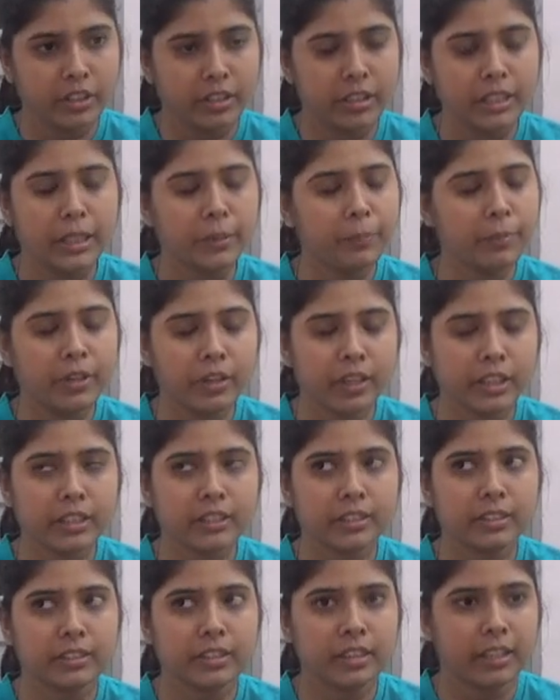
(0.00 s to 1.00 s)
Deep
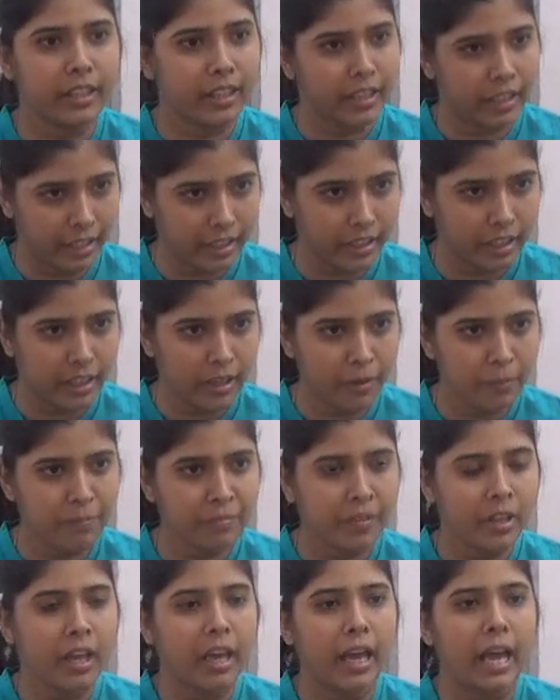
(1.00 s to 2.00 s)
Grace Eka,
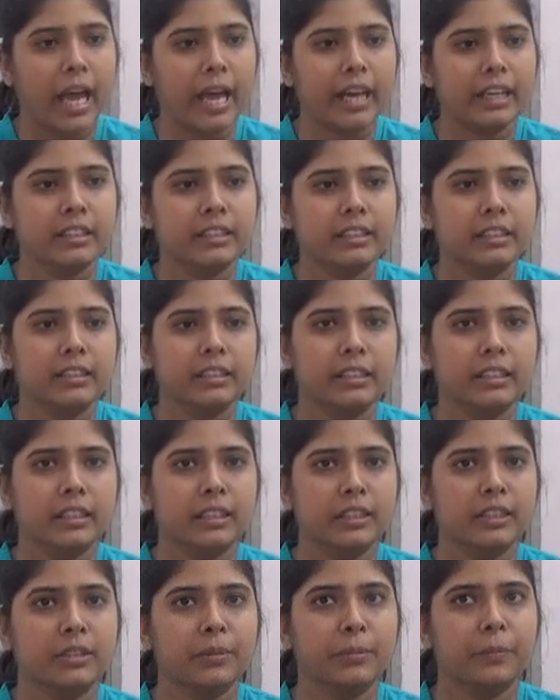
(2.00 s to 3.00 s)
and
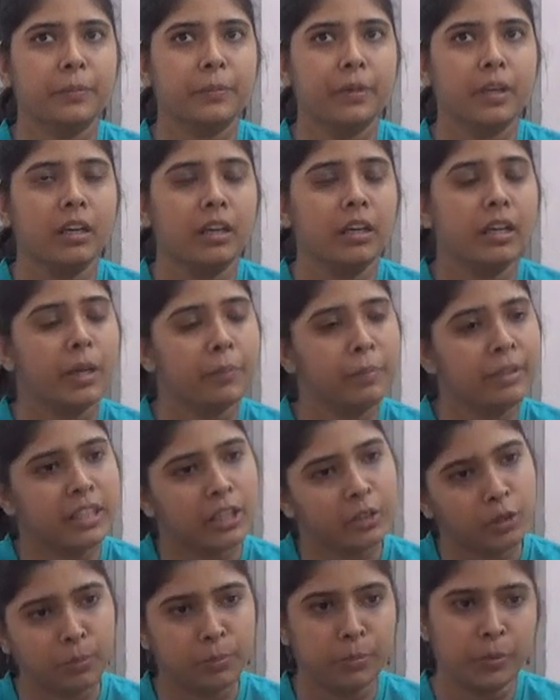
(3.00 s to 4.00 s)

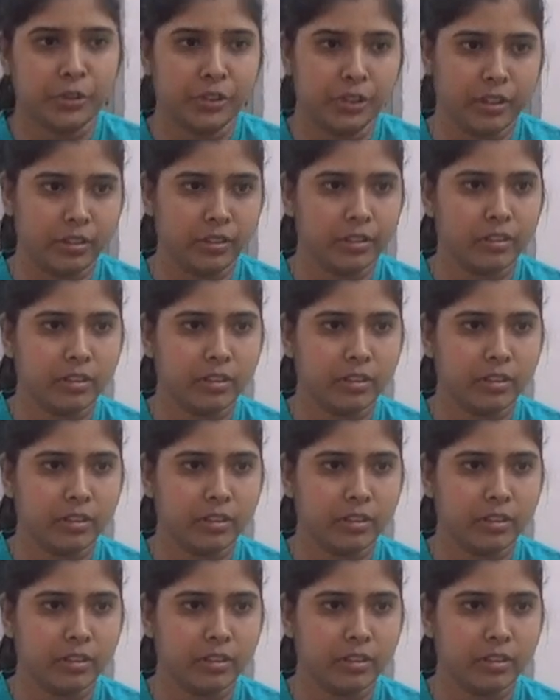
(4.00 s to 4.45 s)
Namita Topo, sir.